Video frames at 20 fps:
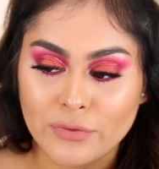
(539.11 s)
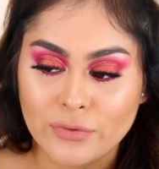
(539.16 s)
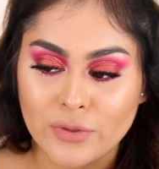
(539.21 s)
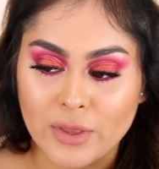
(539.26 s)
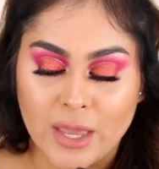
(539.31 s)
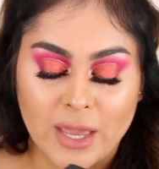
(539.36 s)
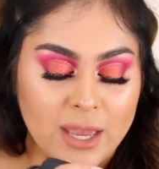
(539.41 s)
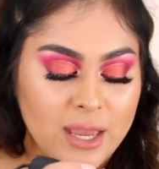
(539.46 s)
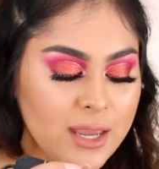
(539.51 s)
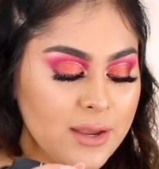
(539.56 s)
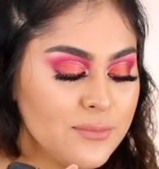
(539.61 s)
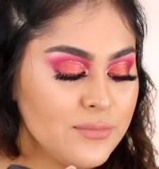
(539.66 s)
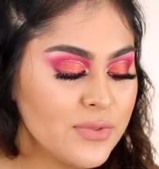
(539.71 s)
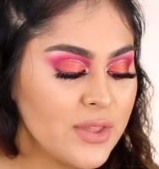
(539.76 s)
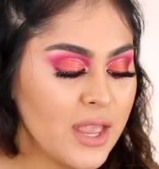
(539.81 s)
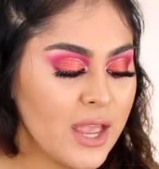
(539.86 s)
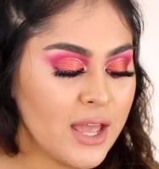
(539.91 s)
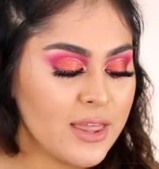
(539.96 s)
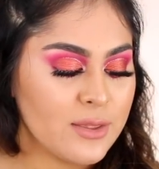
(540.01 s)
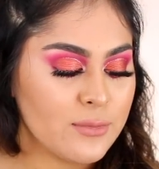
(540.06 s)
Okay,
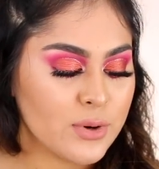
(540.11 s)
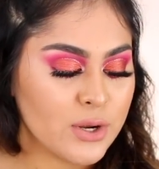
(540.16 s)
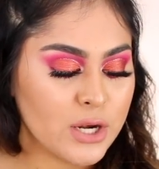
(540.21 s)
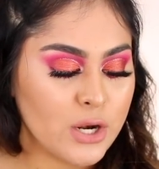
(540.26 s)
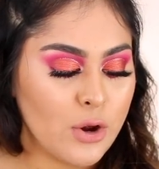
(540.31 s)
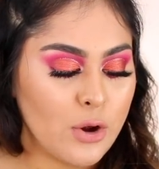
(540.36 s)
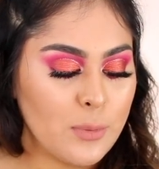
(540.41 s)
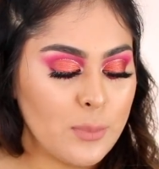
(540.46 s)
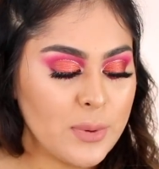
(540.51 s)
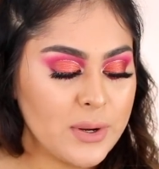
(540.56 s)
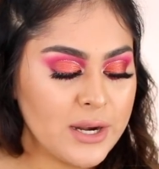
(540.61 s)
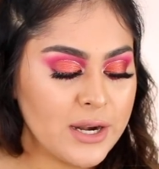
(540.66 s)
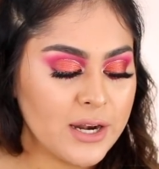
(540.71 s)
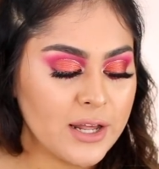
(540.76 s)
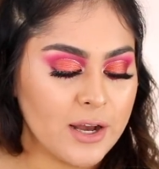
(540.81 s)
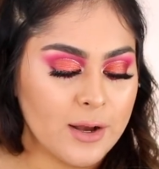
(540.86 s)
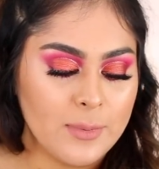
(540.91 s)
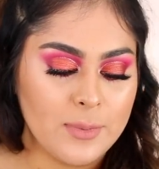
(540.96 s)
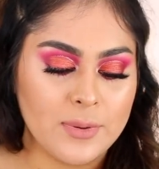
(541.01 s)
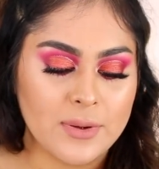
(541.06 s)
and then we're gonna open
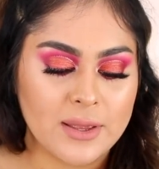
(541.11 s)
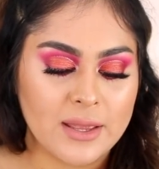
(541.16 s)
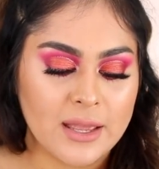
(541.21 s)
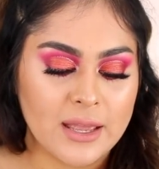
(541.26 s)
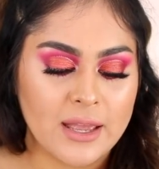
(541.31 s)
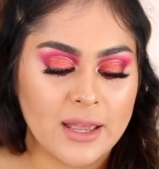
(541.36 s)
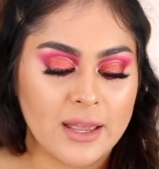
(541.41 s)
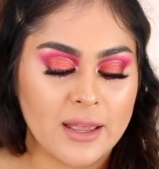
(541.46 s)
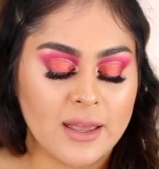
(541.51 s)
it up.